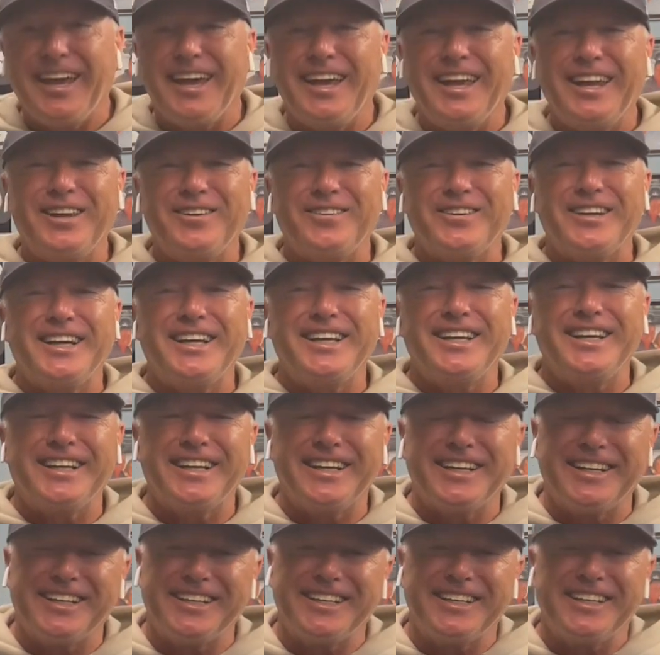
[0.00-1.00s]

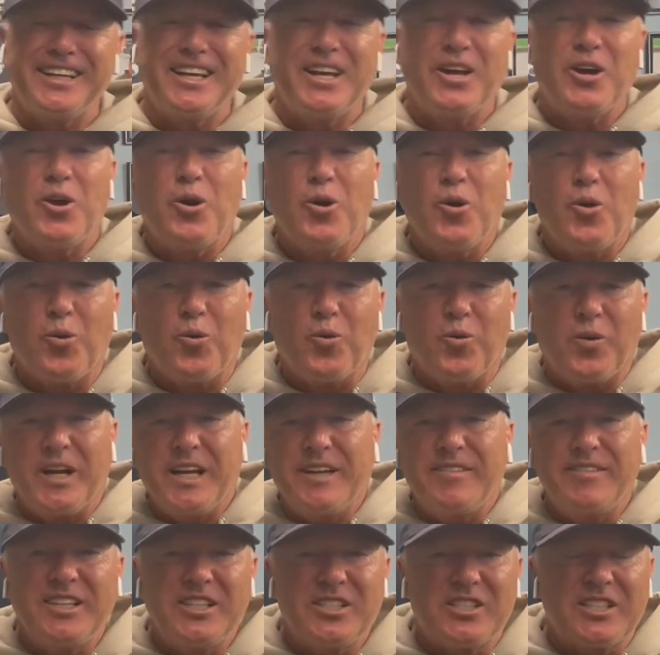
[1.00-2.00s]
Anyway, what
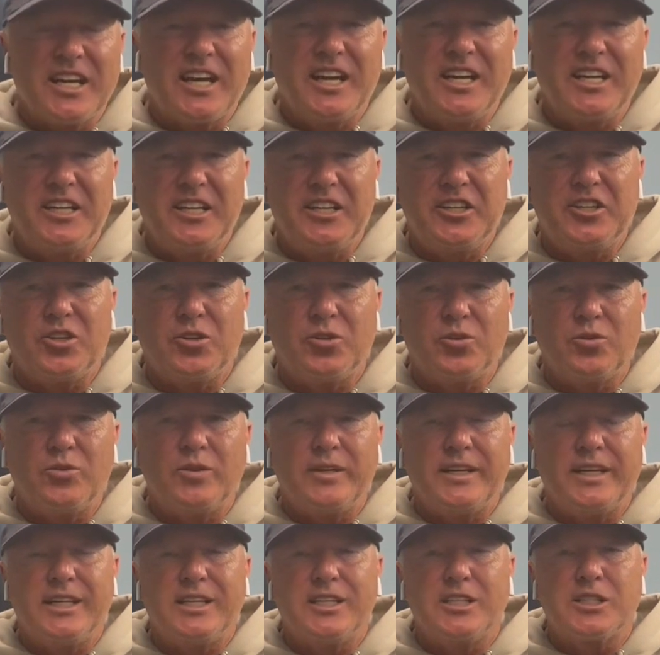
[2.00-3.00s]
I've decided to do
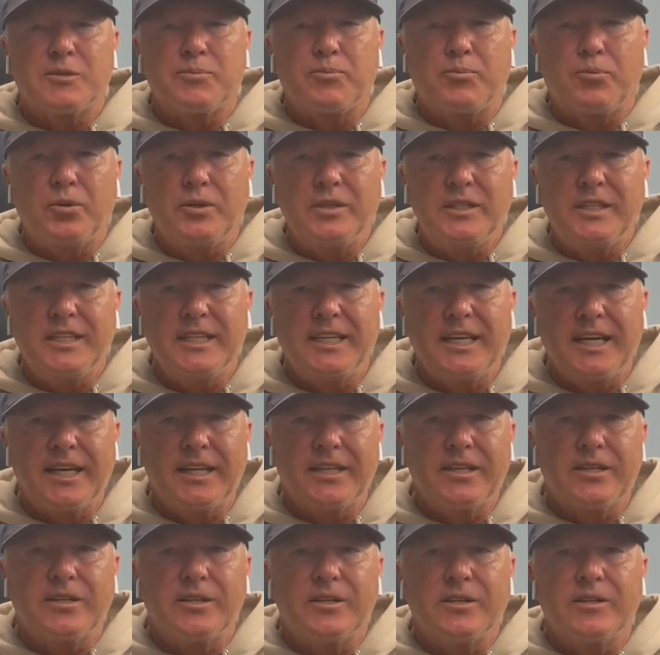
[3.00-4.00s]
is put
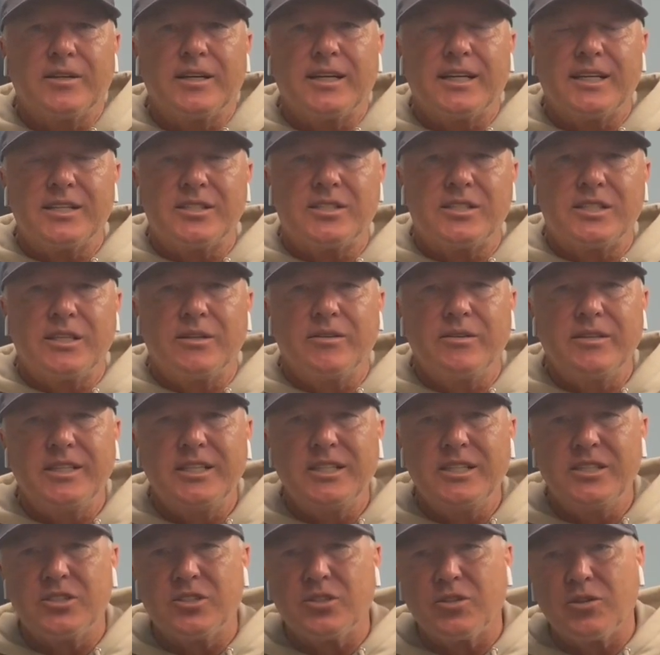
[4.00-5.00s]
together a
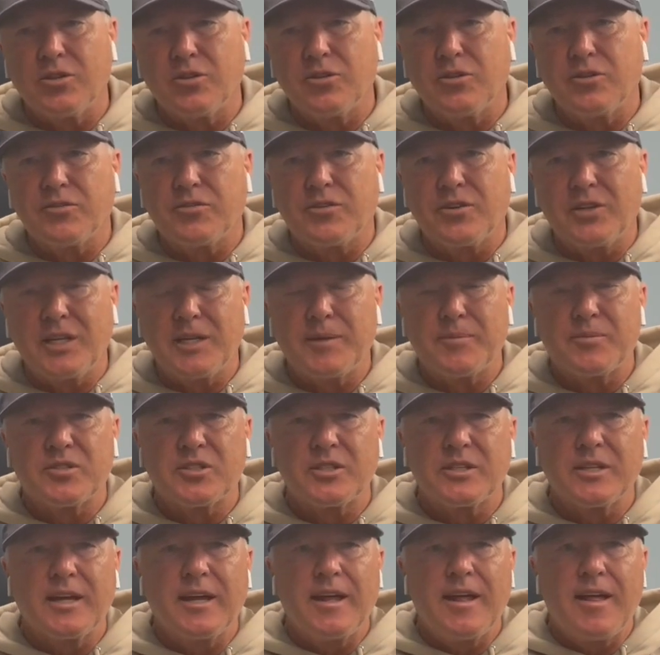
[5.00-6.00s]
series of
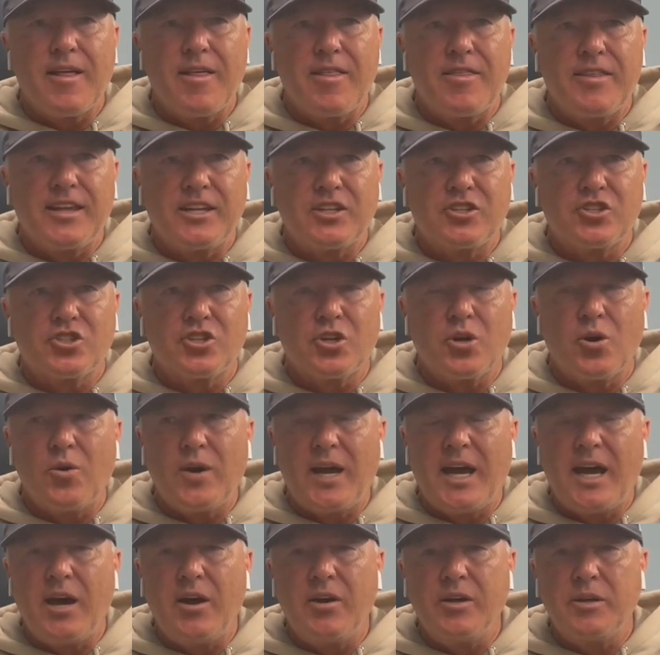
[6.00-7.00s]
clips that show
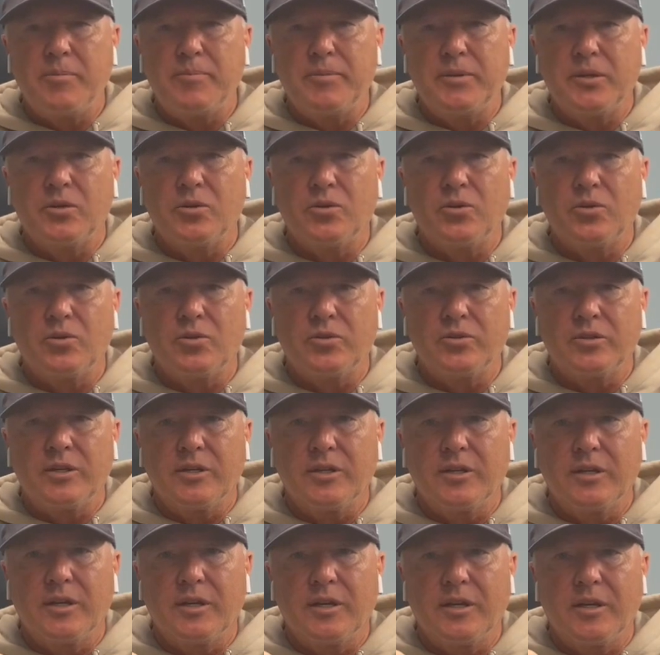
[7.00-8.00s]
how to build
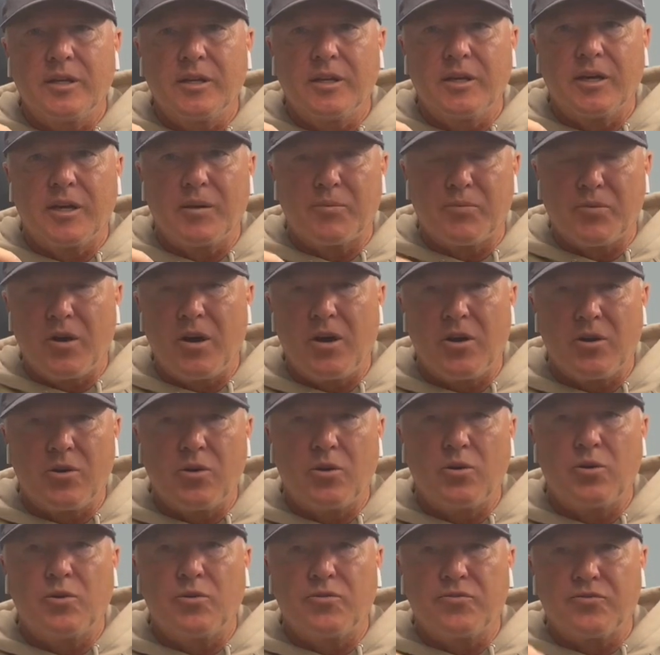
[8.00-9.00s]
a
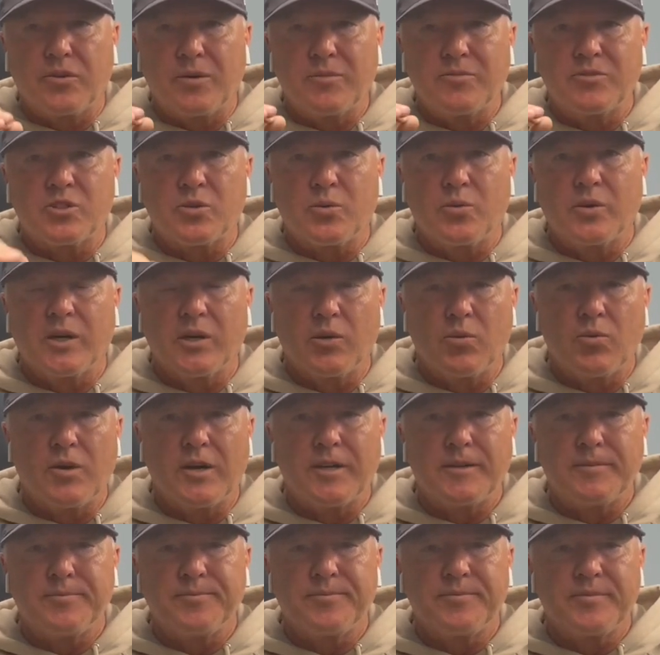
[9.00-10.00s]
Bronco from square
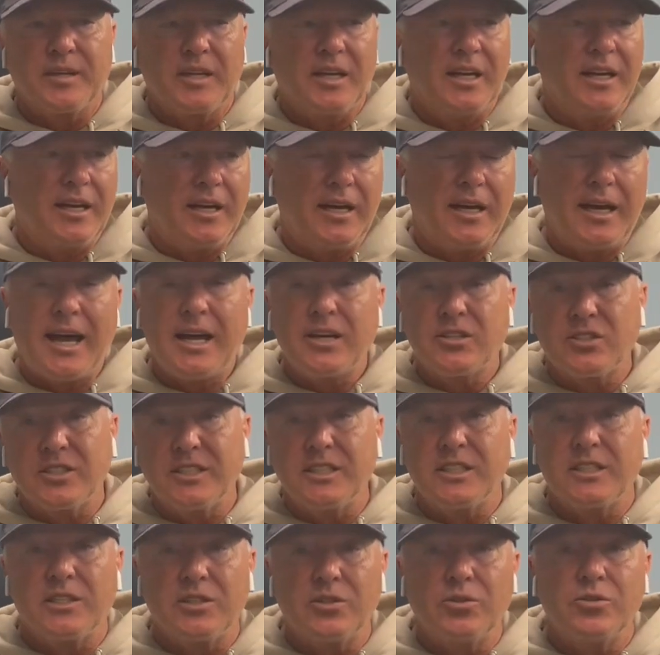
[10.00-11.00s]
one. It actually
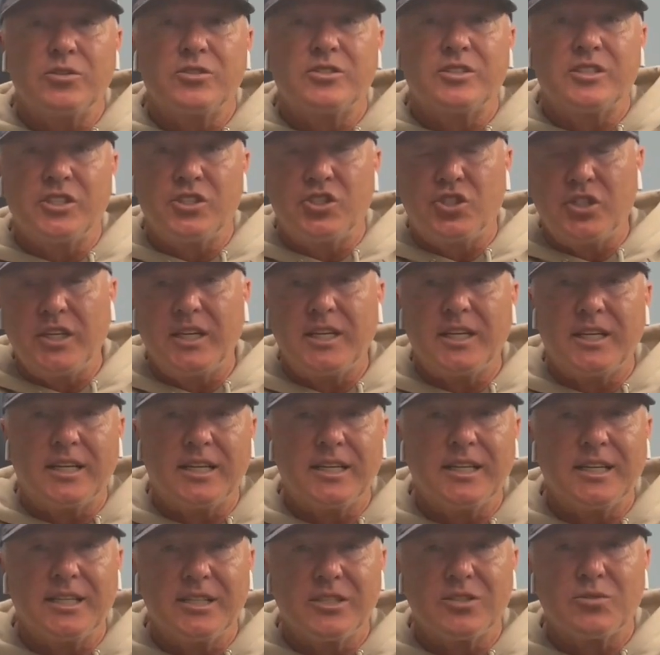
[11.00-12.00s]
includes the jig
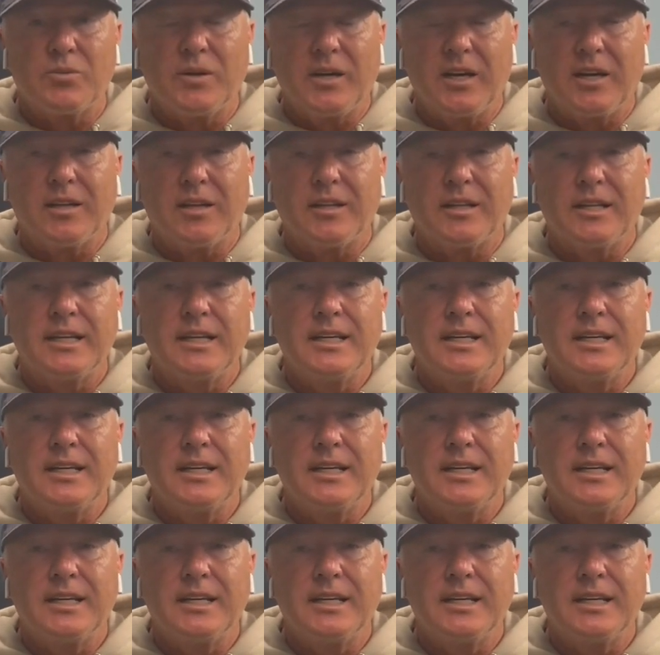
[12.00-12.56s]
as well.